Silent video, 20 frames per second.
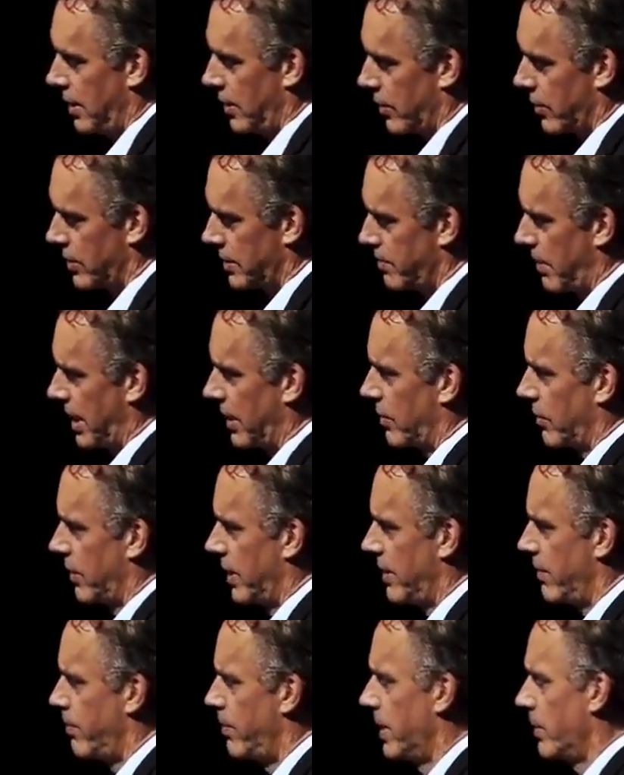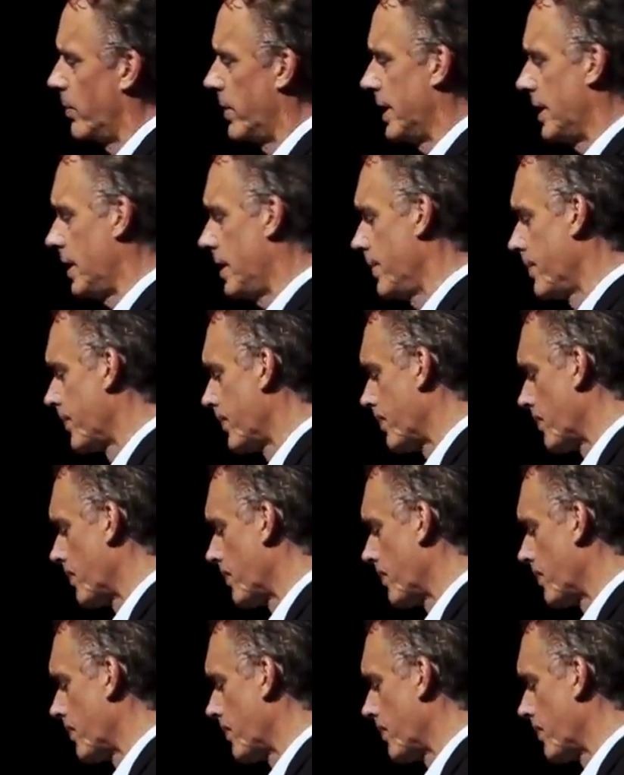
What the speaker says: or his microwave, but when